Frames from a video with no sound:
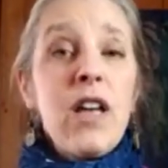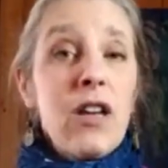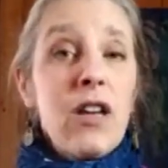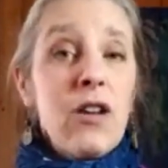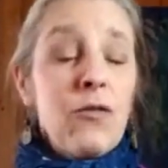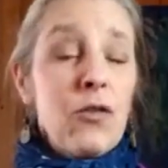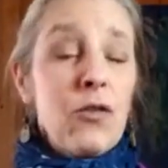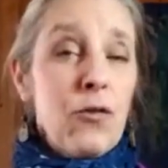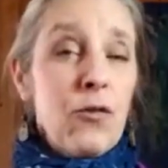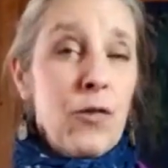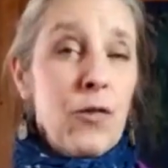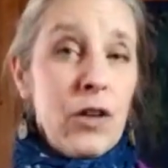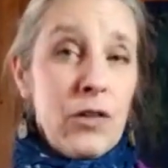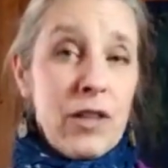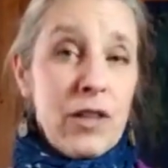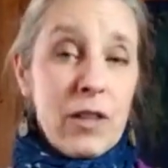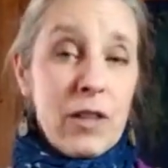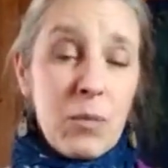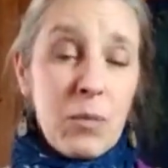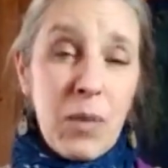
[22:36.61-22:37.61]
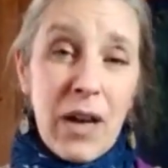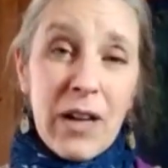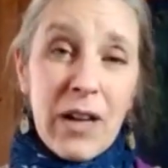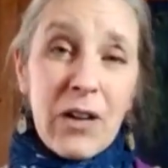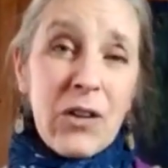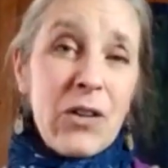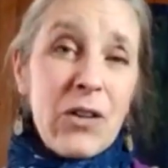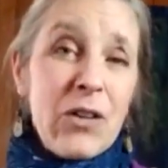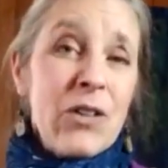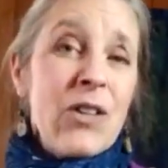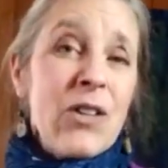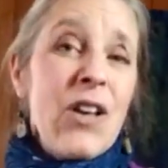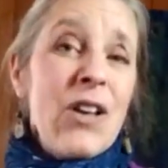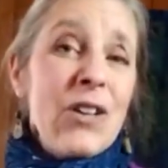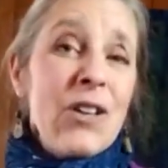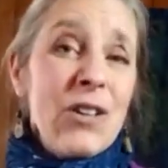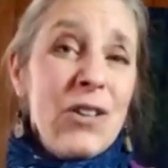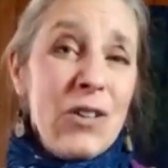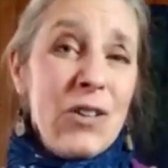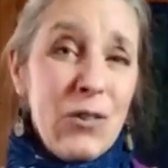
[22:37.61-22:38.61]
If you feel inspired,
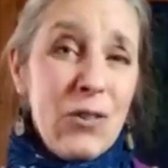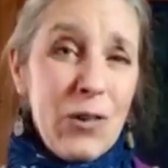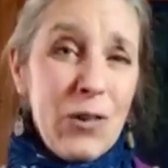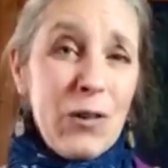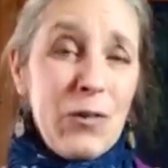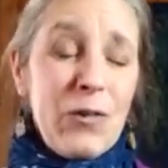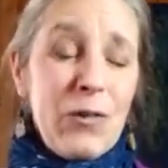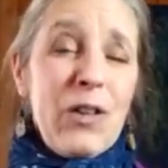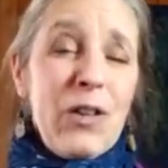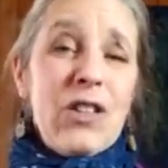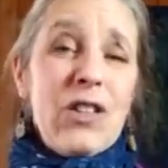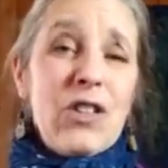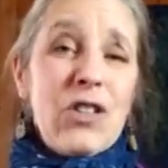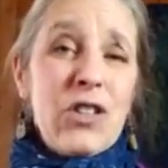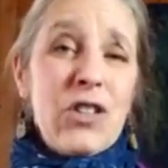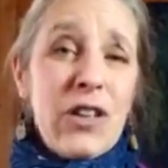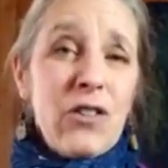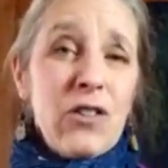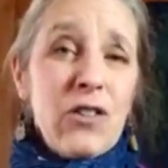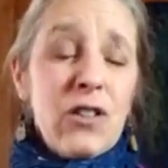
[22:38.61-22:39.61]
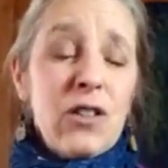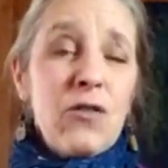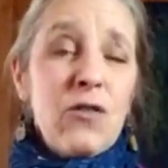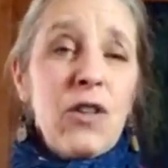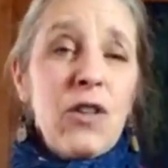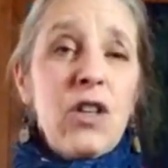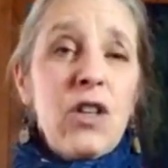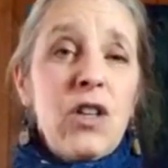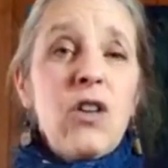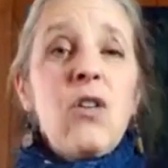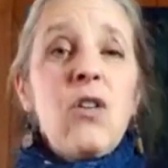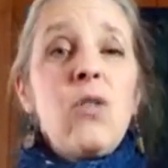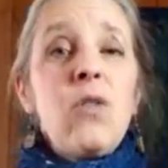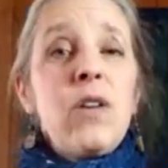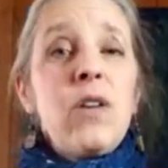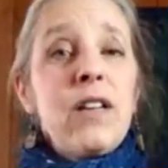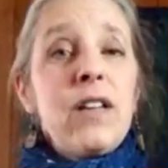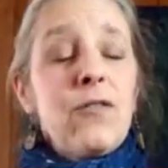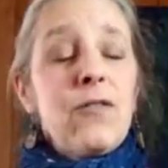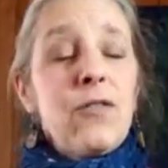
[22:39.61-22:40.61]
do feel free to share this video
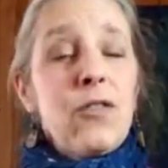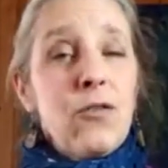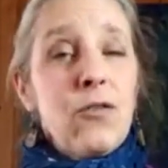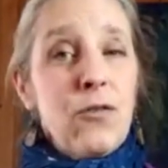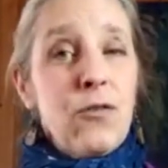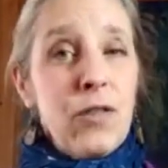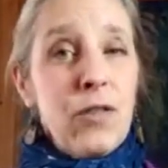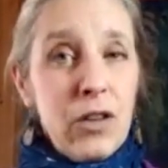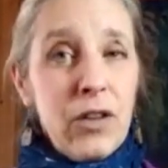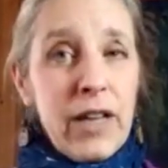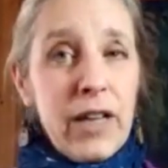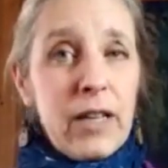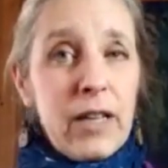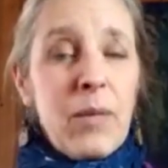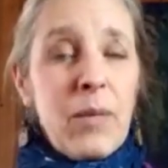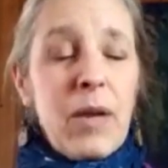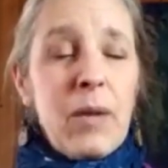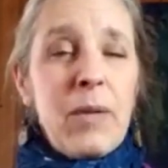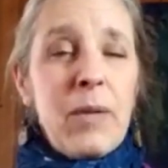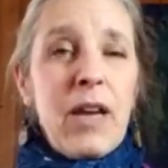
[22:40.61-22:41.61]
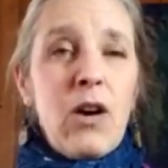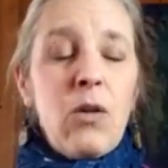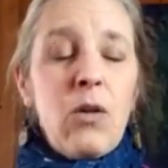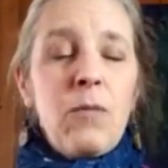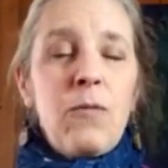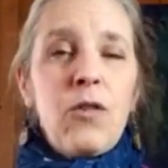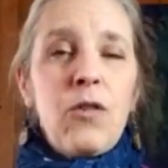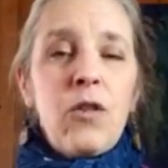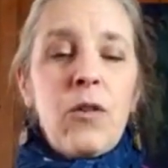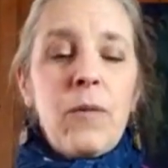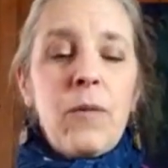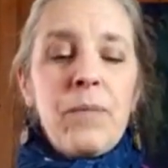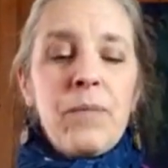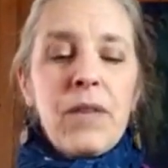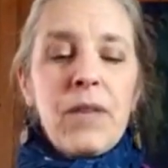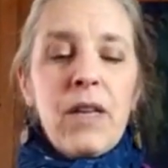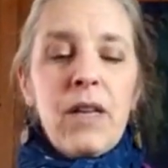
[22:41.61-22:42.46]
if you feel like it may be helpful.